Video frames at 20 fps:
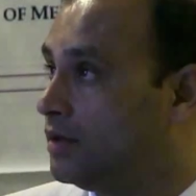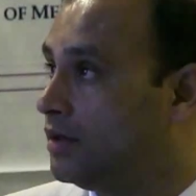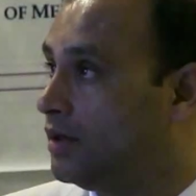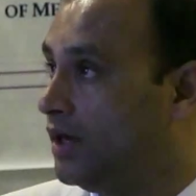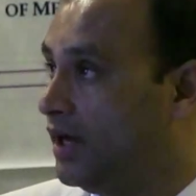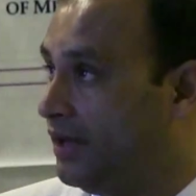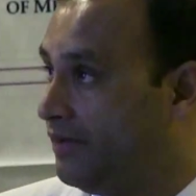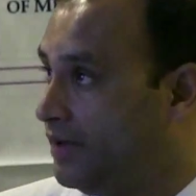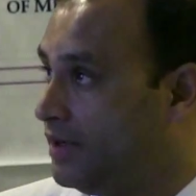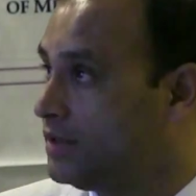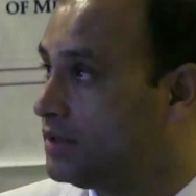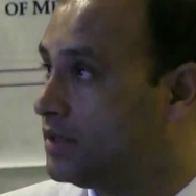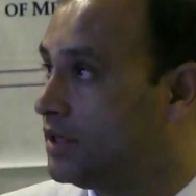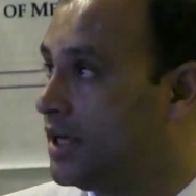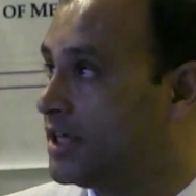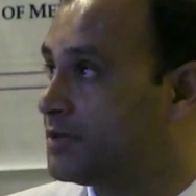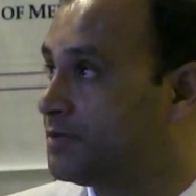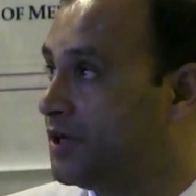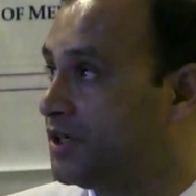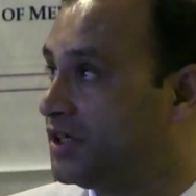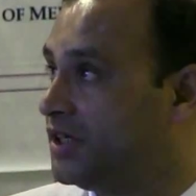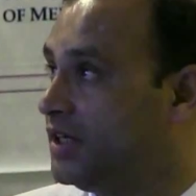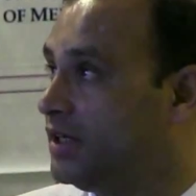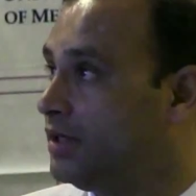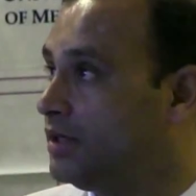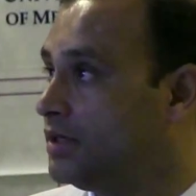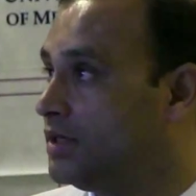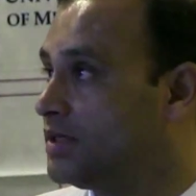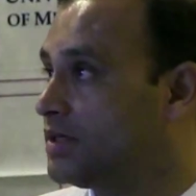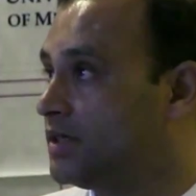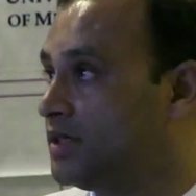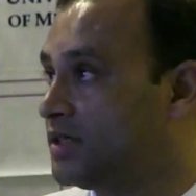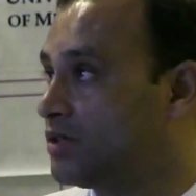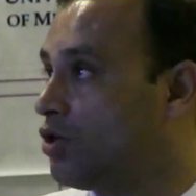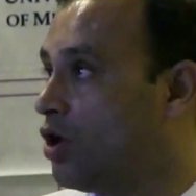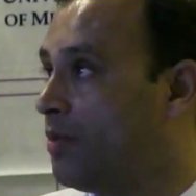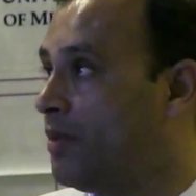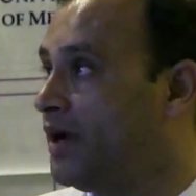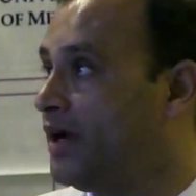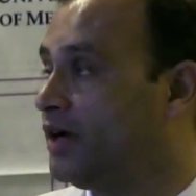levels, especially it is
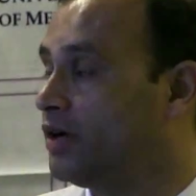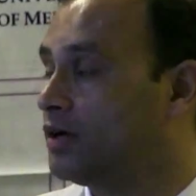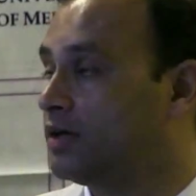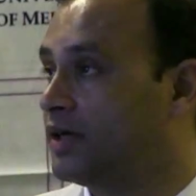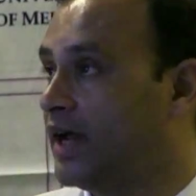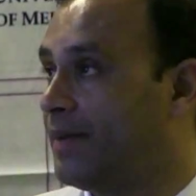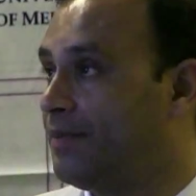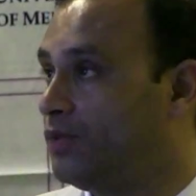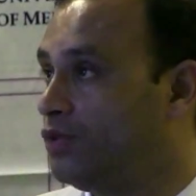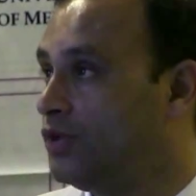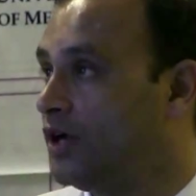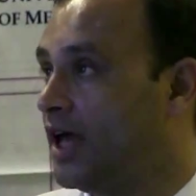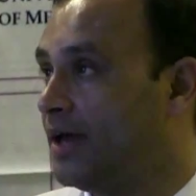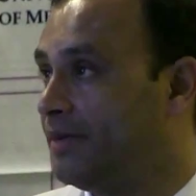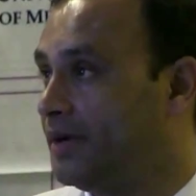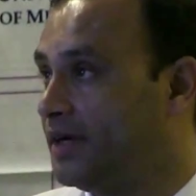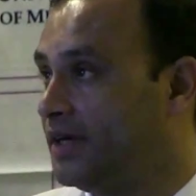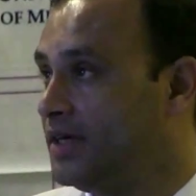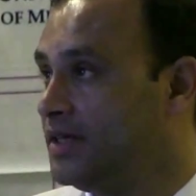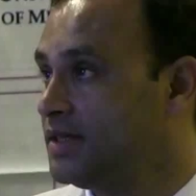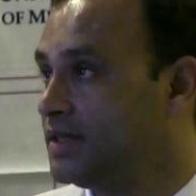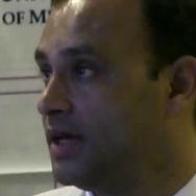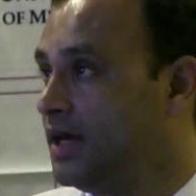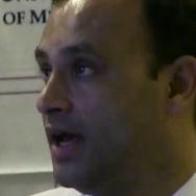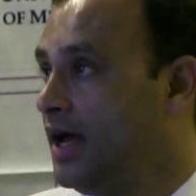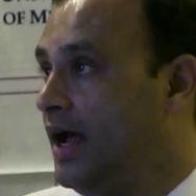common in type 2 diabetes,